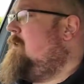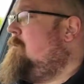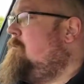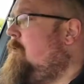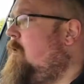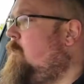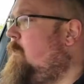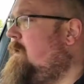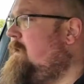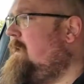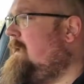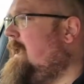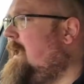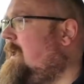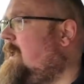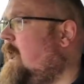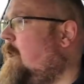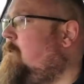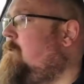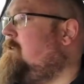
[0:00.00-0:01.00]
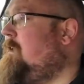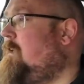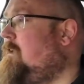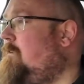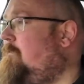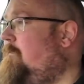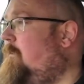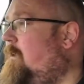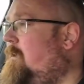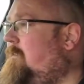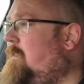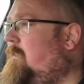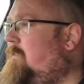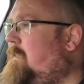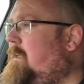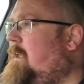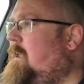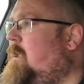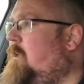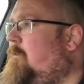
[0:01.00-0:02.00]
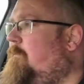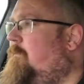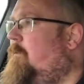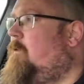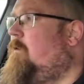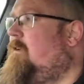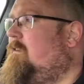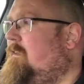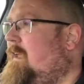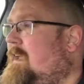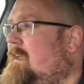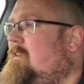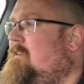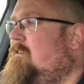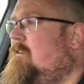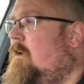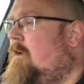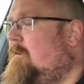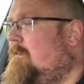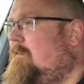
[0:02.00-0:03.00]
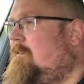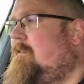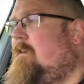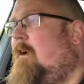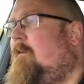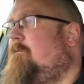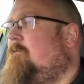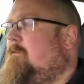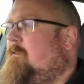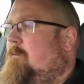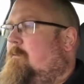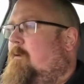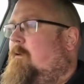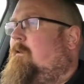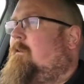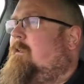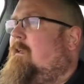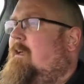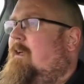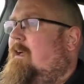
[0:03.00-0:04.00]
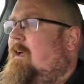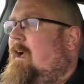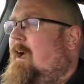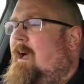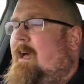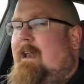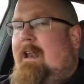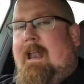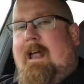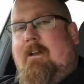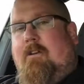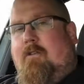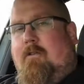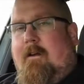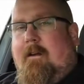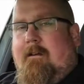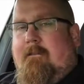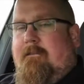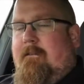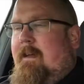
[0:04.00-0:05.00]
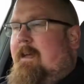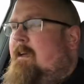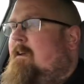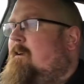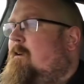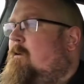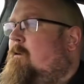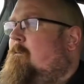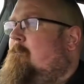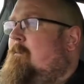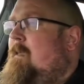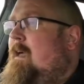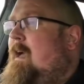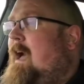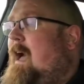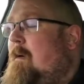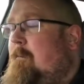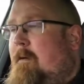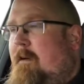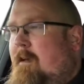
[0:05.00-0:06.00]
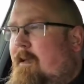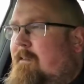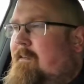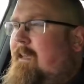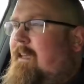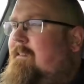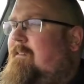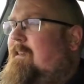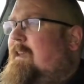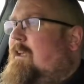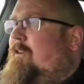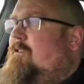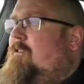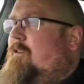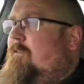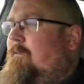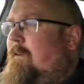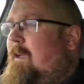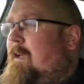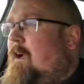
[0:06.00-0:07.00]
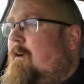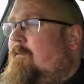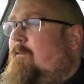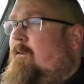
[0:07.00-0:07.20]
But when you get going, that you find that the Q4 is a nice, comfortable electric vehicle, and because it is an SUV, I've